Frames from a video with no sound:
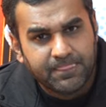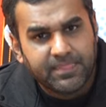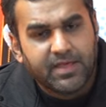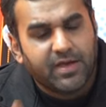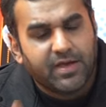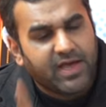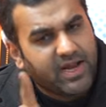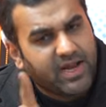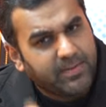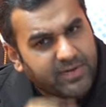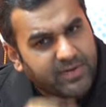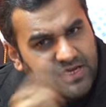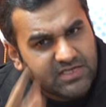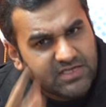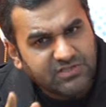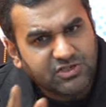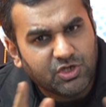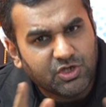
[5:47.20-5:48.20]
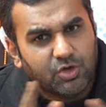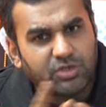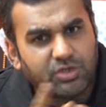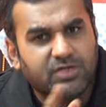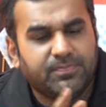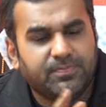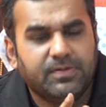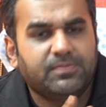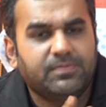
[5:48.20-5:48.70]
And I'm again sure
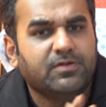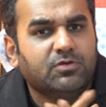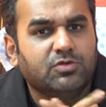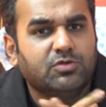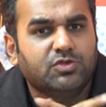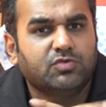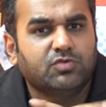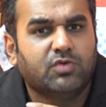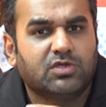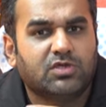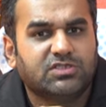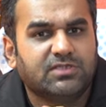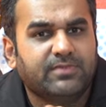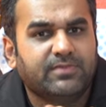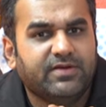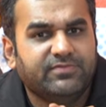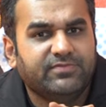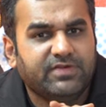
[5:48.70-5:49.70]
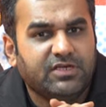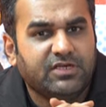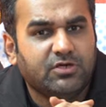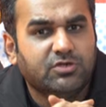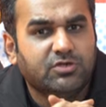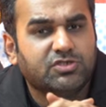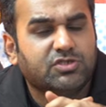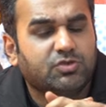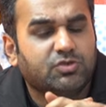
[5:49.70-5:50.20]
the people, those who are watching my
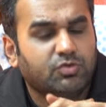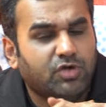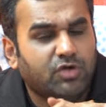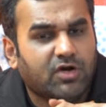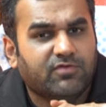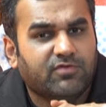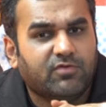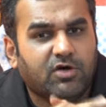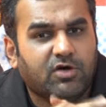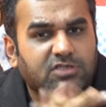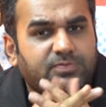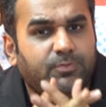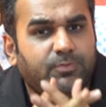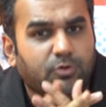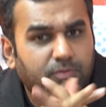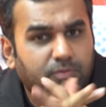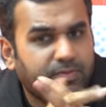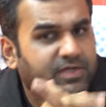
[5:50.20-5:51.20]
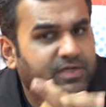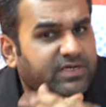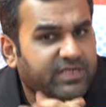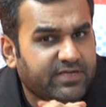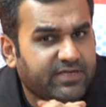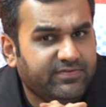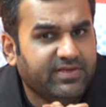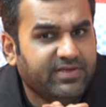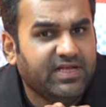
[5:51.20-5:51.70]
videos, do not watch Bloomberg
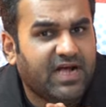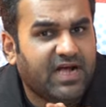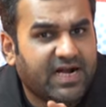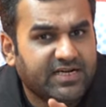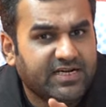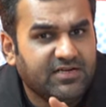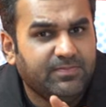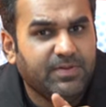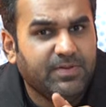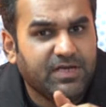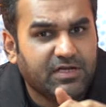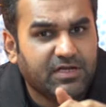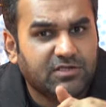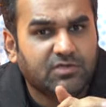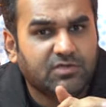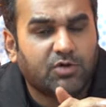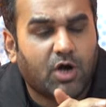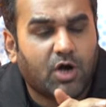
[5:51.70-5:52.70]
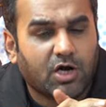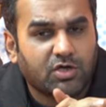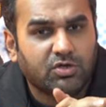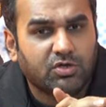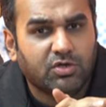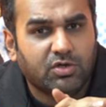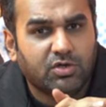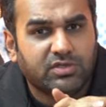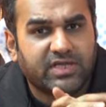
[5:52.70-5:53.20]
T V. Had it been, you got to
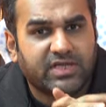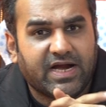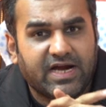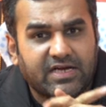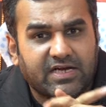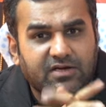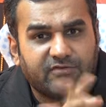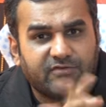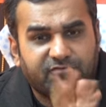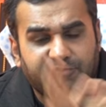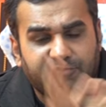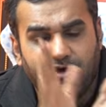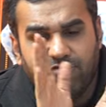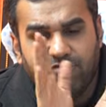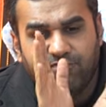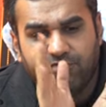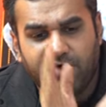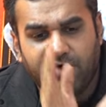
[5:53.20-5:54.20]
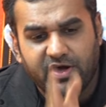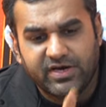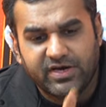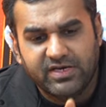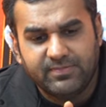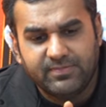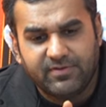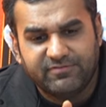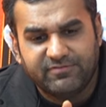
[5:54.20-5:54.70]
know that from
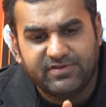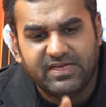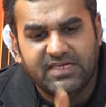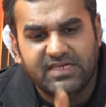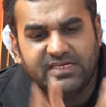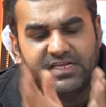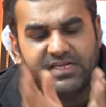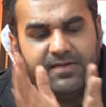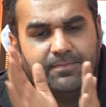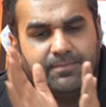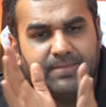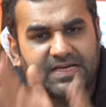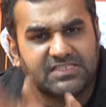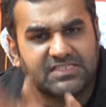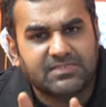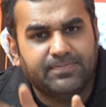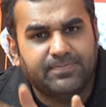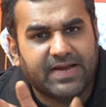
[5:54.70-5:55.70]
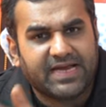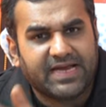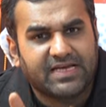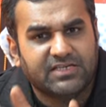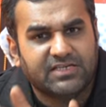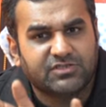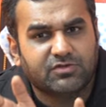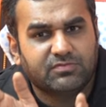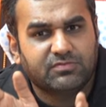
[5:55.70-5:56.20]
Warren Buffett till best
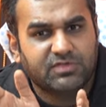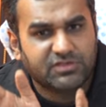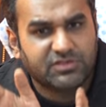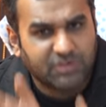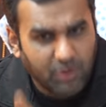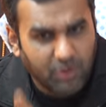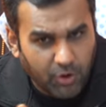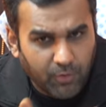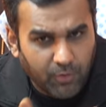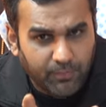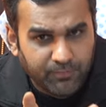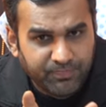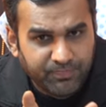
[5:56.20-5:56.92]
bankers of this globe,